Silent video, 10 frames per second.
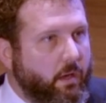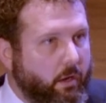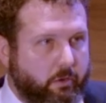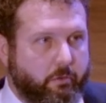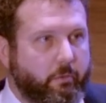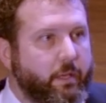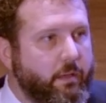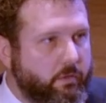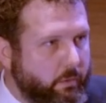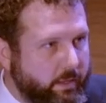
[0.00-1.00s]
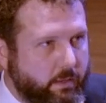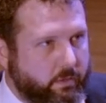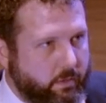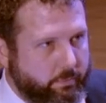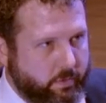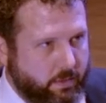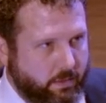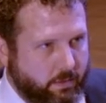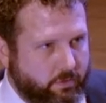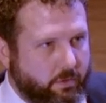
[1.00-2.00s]
agree to any terms and
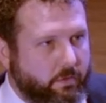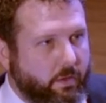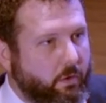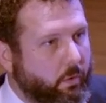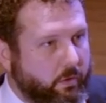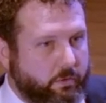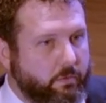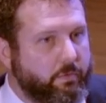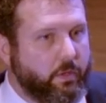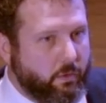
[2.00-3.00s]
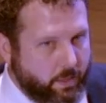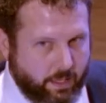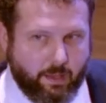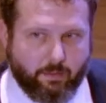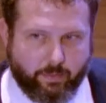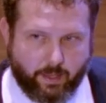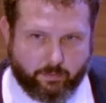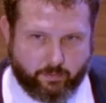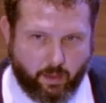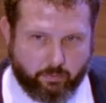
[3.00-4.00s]
conditions in order to view any of that
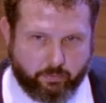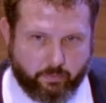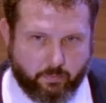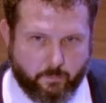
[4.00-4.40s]
stuff.